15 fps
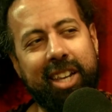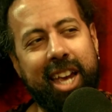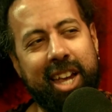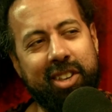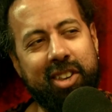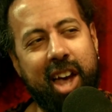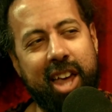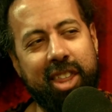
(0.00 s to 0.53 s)

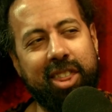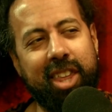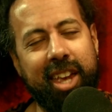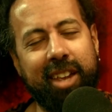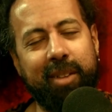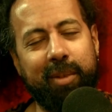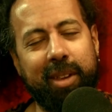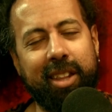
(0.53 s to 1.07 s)
dot thing.
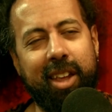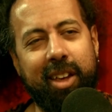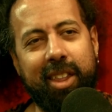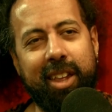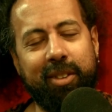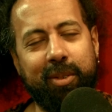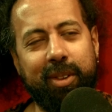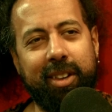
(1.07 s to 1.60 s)
And I'm like, oh,
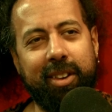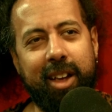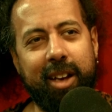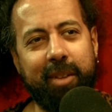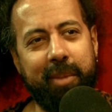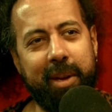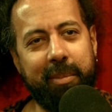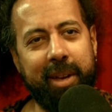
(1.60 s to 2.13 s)
that's where the
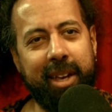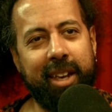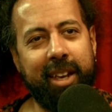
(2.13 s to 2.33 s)
dog bit me.